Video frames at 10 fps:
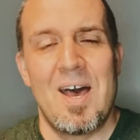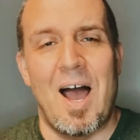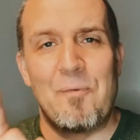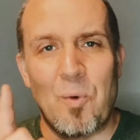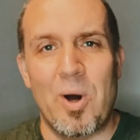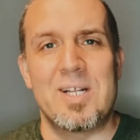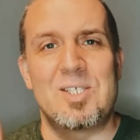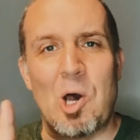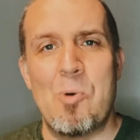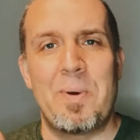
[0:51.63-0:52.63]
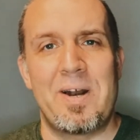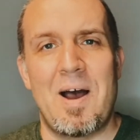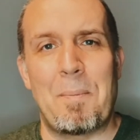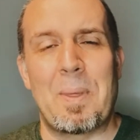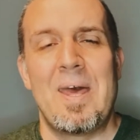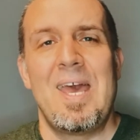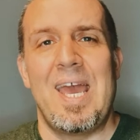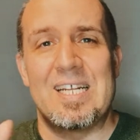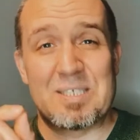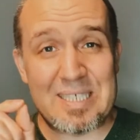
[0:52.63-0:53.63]
I've wanted to open it up,
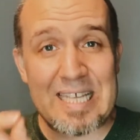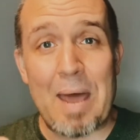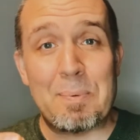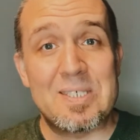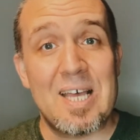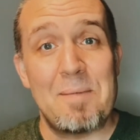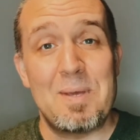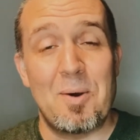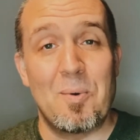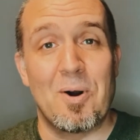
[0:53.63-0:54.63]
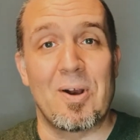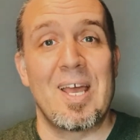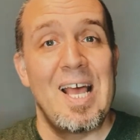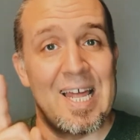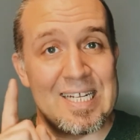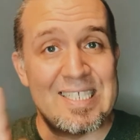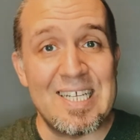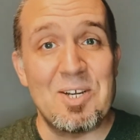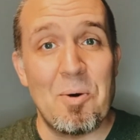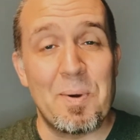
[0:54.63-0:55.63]
and it sat beside me at work, and I
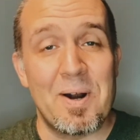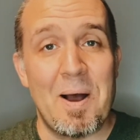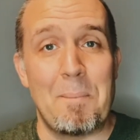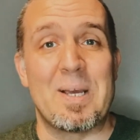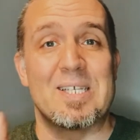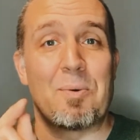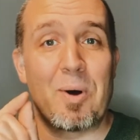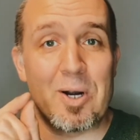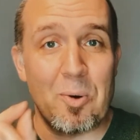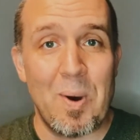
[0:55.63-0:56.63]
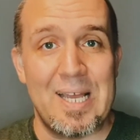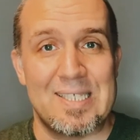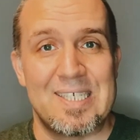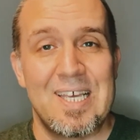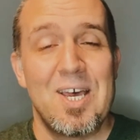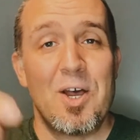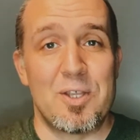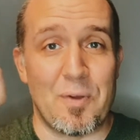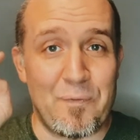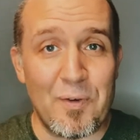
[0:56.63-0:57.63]
didn't open it up because I wanted to wait
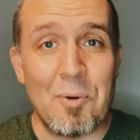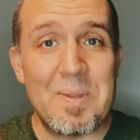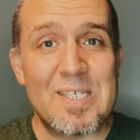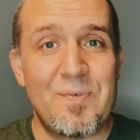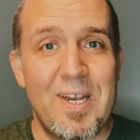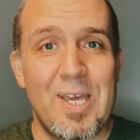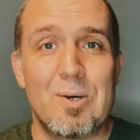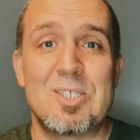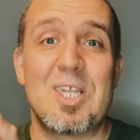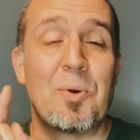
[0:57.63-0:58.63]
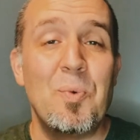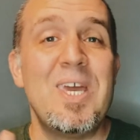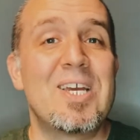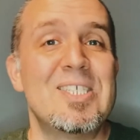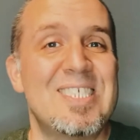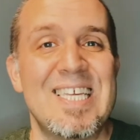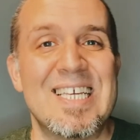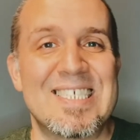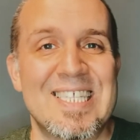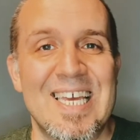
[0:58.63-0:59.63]
to film this video so that we could see
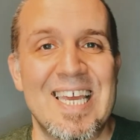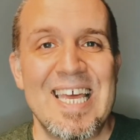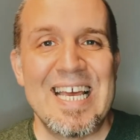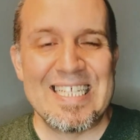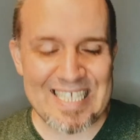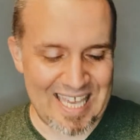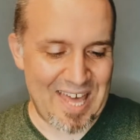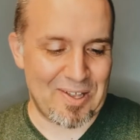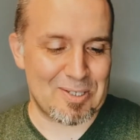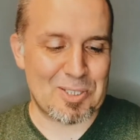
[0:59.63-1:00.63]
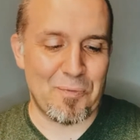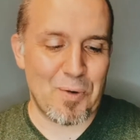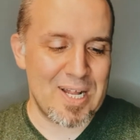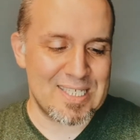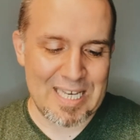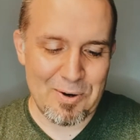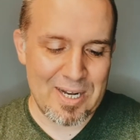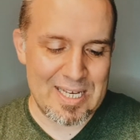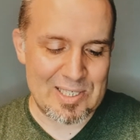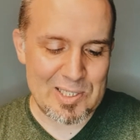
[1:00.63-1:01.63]
this thing together. So friends, here it
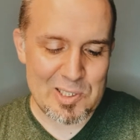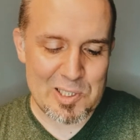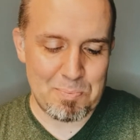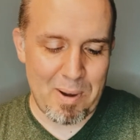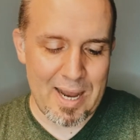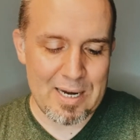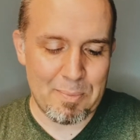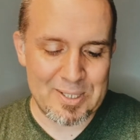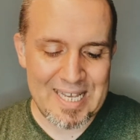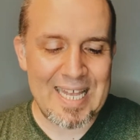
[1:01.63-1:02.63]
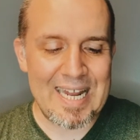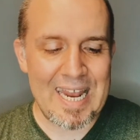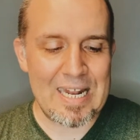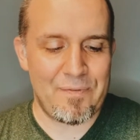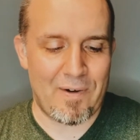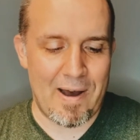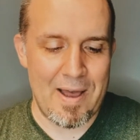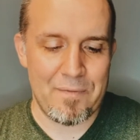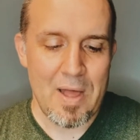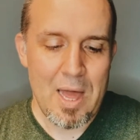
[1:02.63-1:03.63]
is. This is spine number
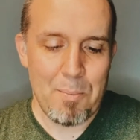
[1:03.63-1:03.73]
1085,